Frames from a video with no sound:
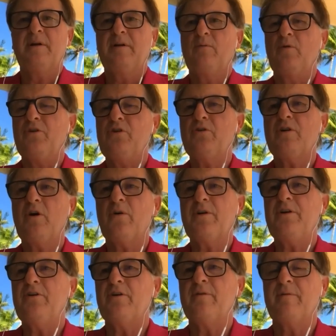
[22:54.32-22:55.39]
when you go to
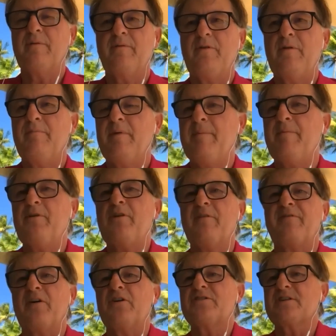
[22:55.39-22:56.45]
your, you remember the
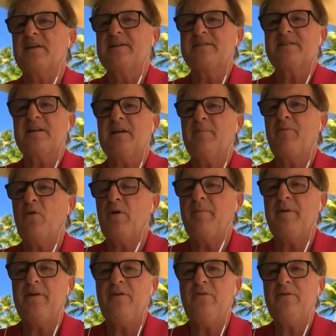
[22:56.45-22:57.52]
first listing
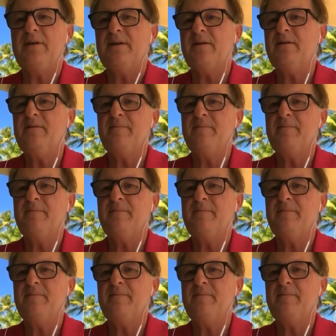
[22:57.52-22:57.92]
appointment you did?